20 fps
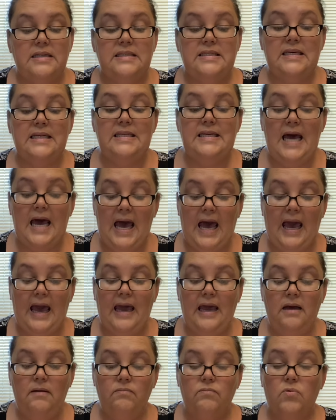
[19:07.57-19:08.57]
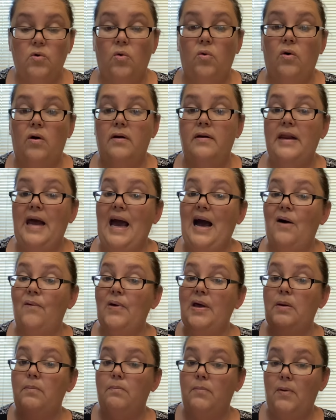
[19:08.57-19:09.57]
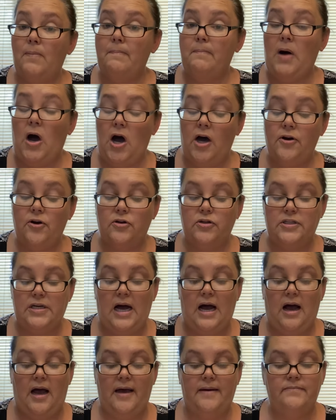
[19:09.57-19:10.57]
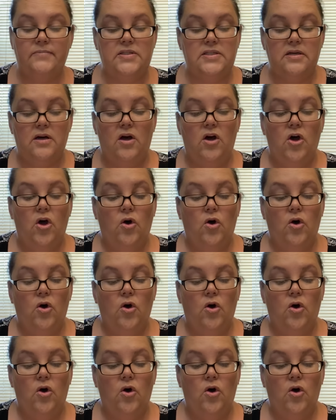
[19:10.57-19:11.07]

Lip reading: Today, or now in modern times,